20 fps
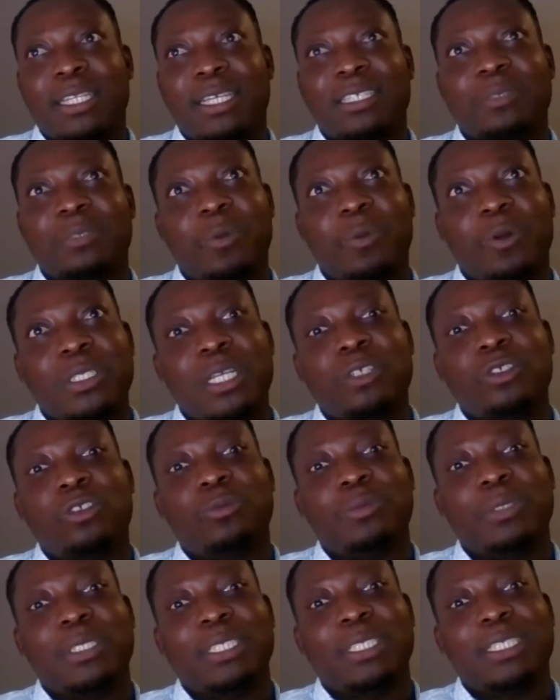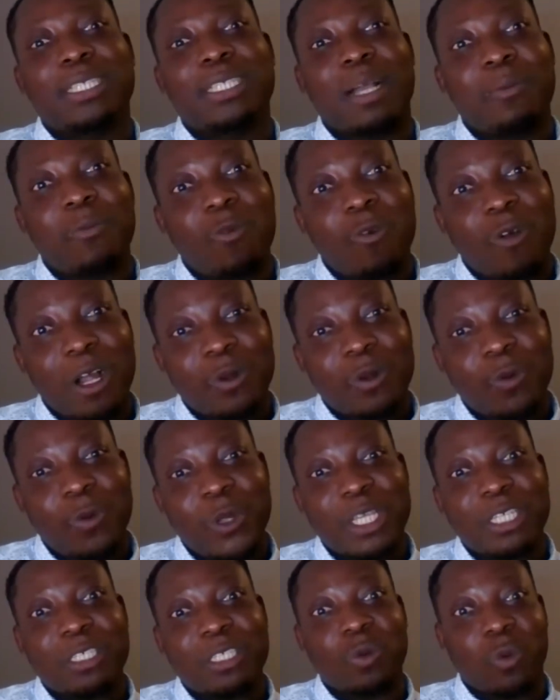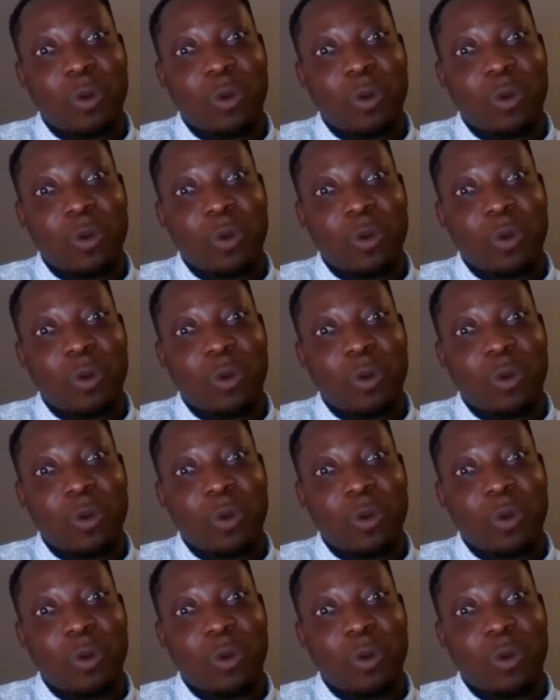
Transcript: the sponsor should be someone who is